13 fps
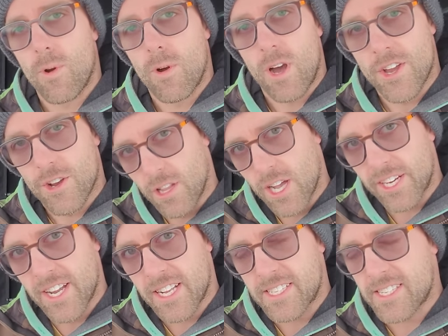on your
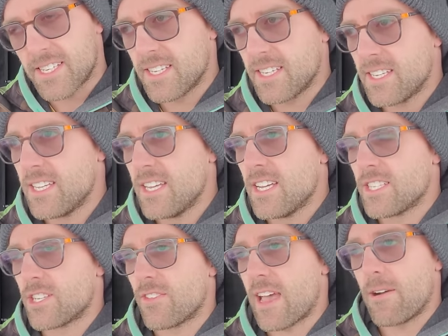lug nuts.
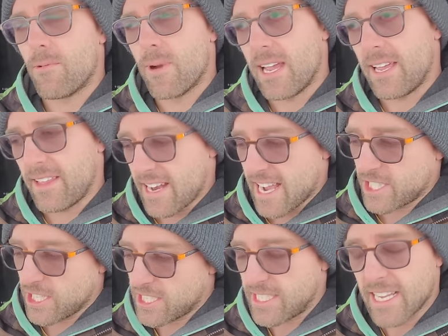So that way it
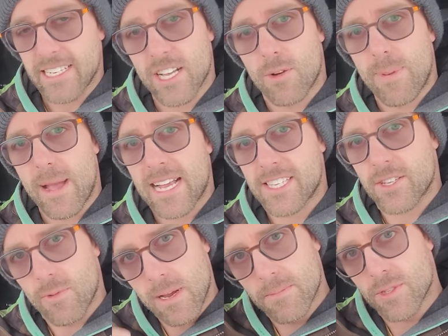actually sticks out past
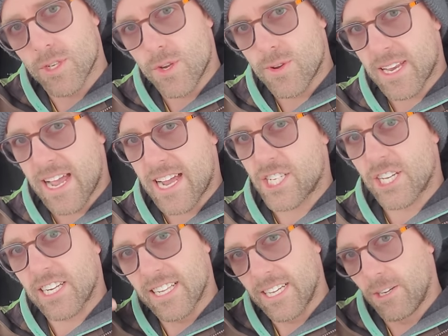the rim so you can
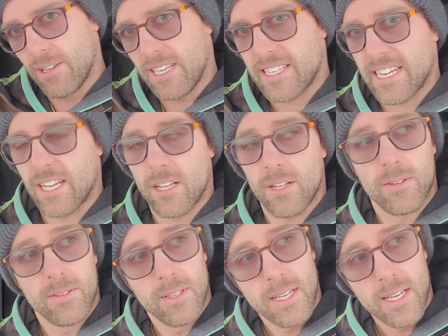actually clearly tell
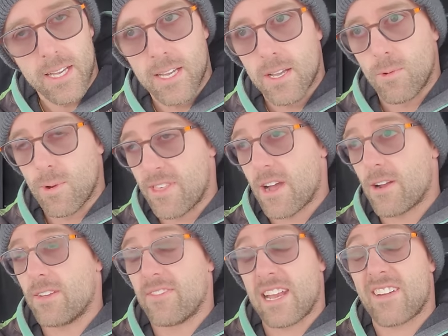
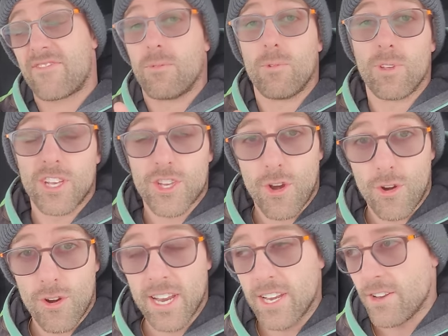without even have to really
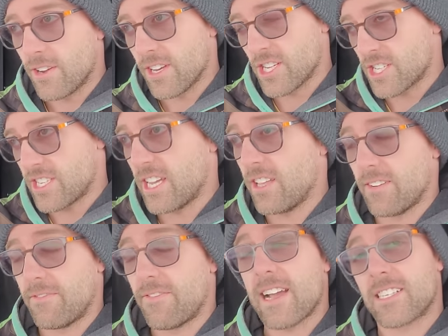turn in. You can just tell.
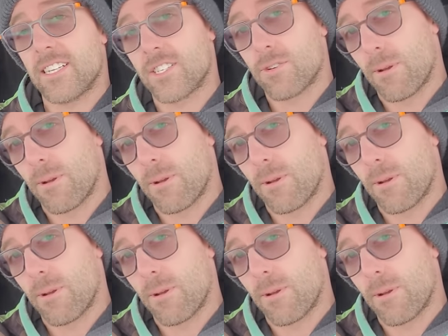In fact, since they're